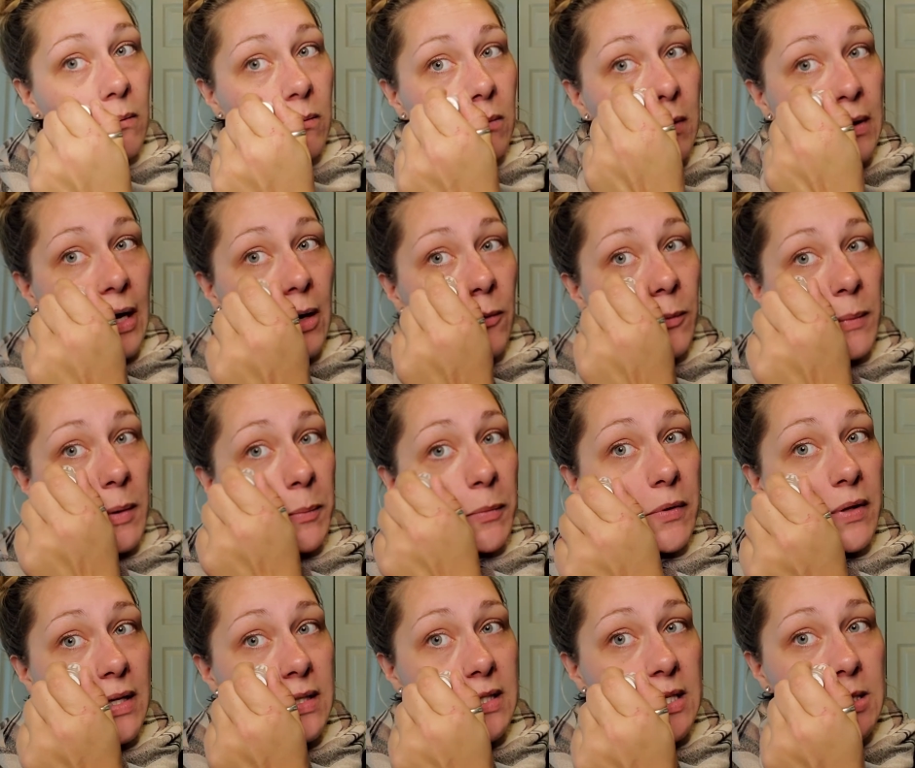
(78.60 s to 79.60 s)
Now remember,
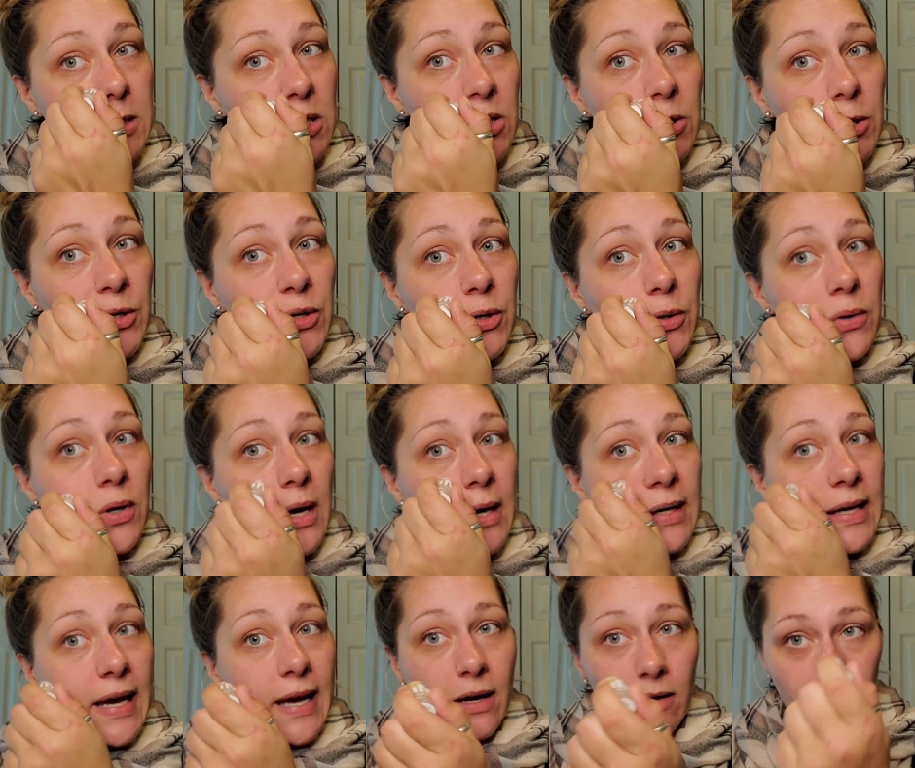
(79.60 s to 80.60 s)
this is on your do not
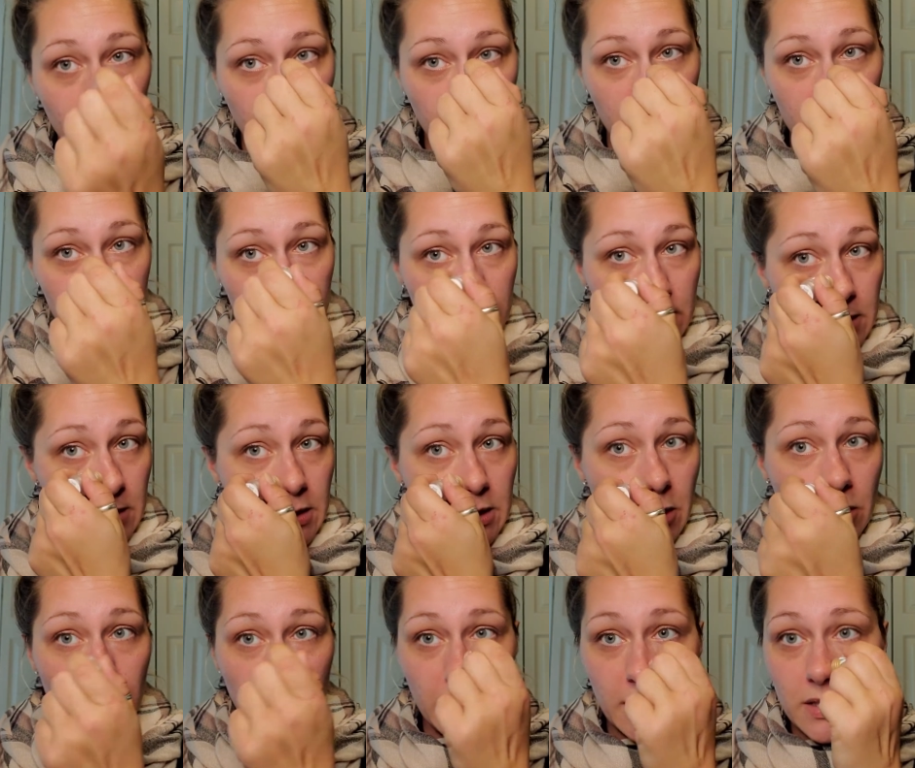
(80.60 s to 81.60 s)
count list, so
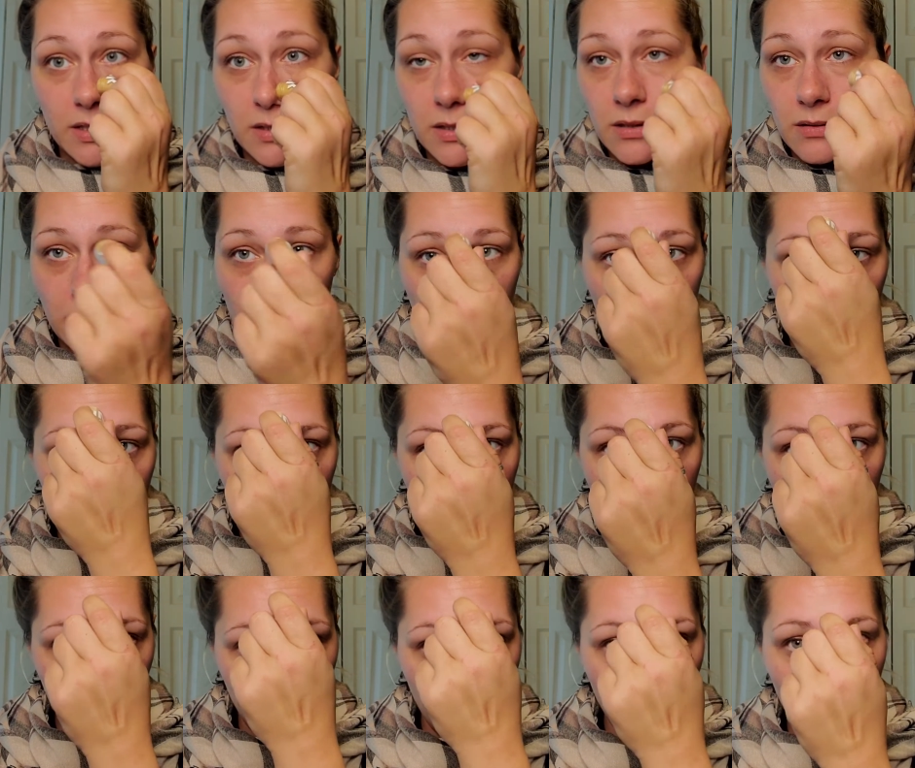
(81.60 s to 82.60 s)
these
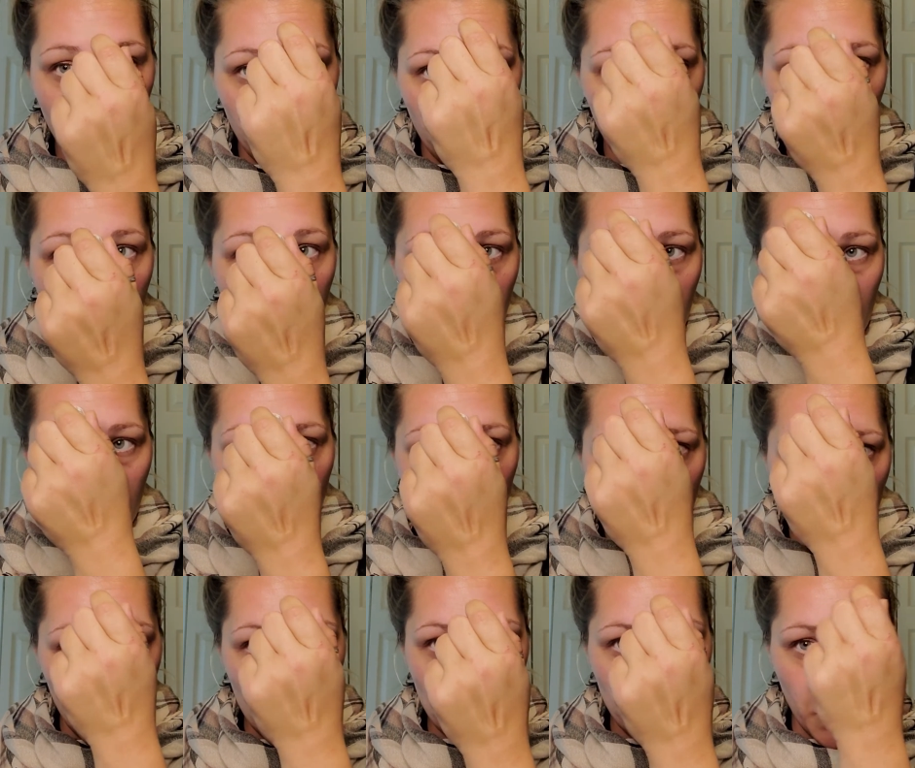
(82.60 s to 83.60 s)
few
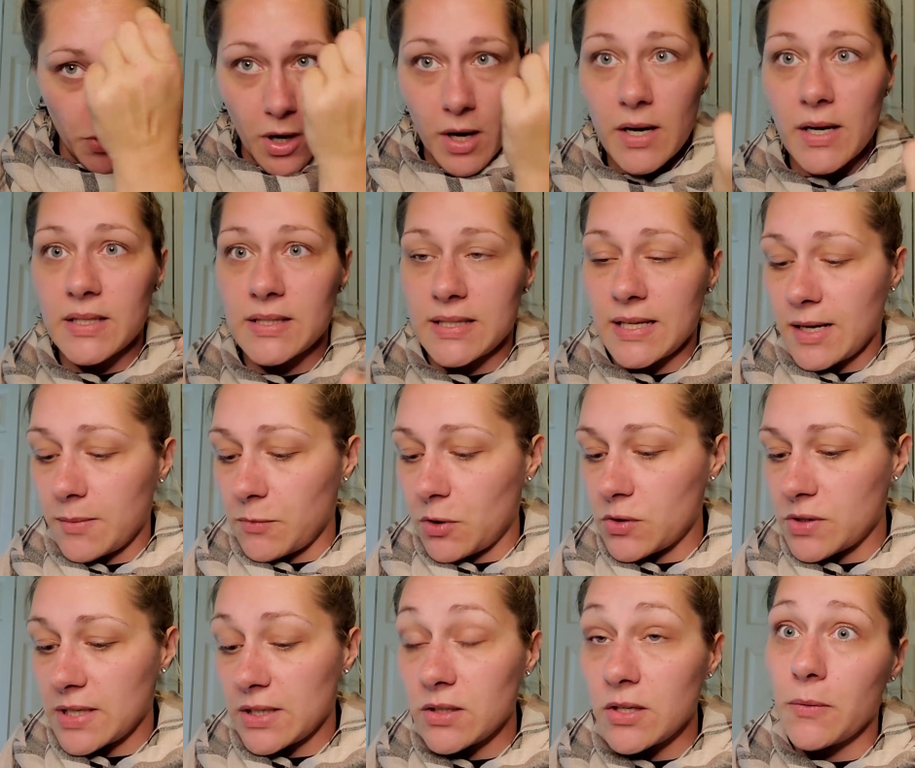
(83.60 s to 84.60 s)
first products that I'm
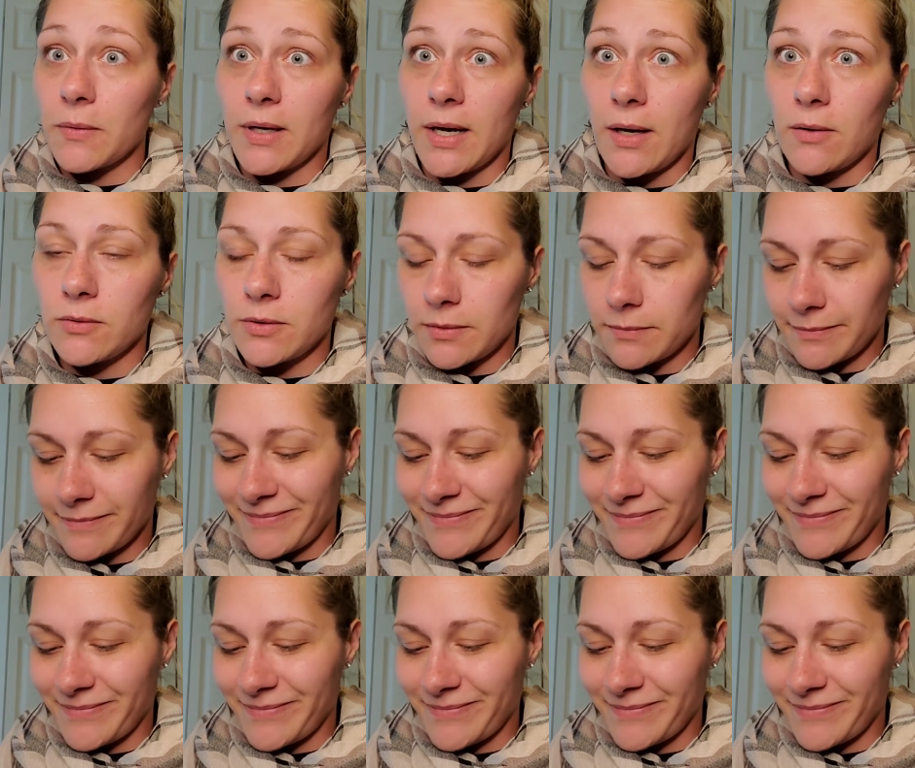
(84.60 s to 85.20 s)
using don't count.